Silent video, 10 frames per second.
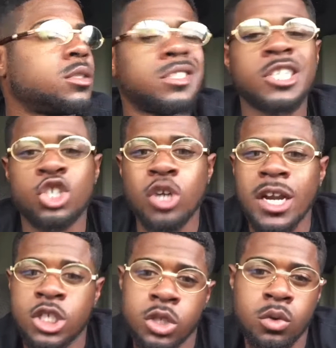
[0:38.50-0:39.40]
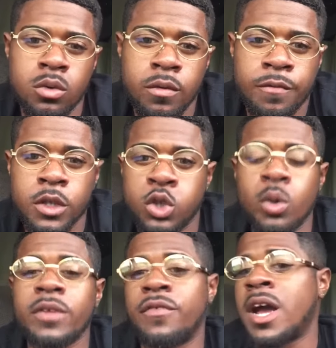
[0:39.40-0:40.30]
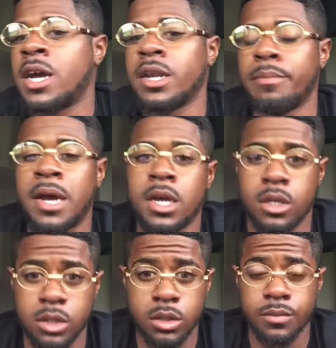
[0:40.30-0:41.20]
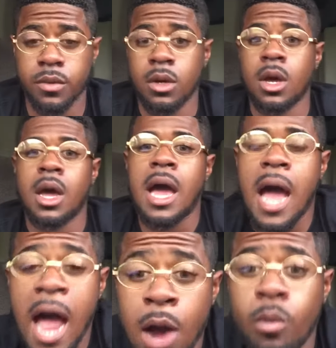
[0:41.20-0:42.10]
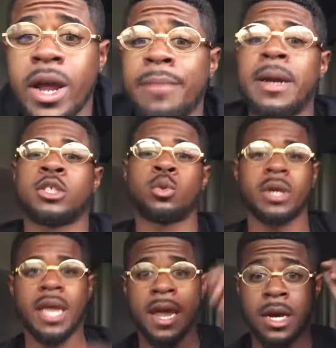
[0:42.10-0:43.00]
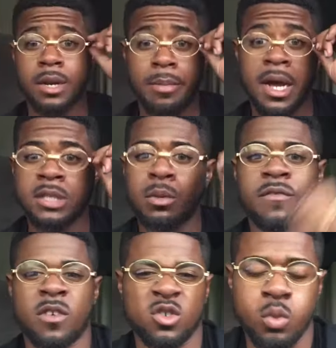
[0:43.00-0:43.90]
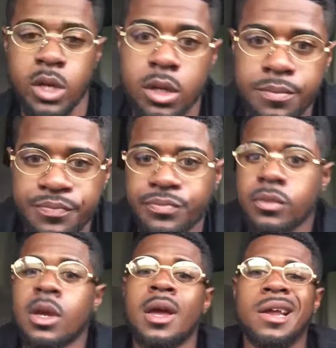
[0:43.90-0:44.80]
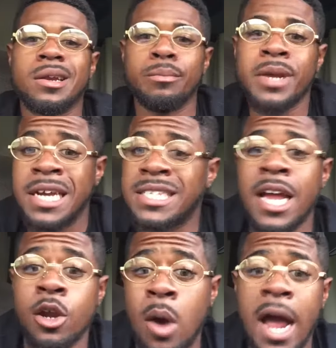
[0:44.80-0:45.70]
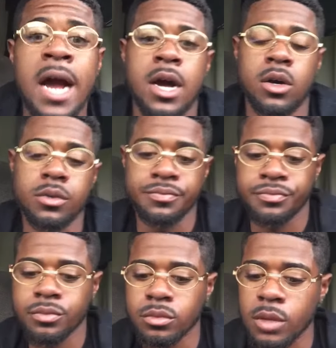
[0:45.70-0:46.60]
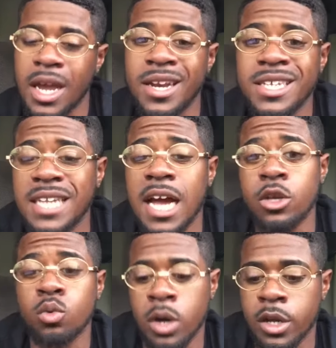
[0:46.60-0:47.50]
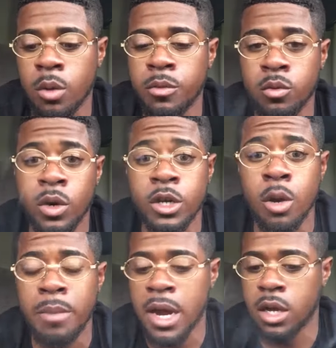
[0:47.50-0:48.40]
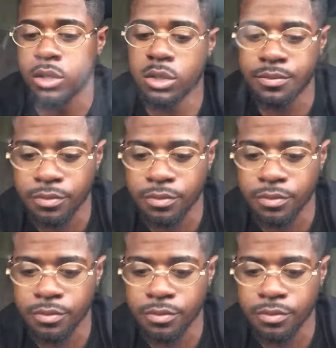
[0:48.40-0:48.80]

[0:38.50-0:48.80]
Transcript: just try to shoot for 2,500 miles. I ran about 2,800 miles my first week because I know how. And this is how you run your miles.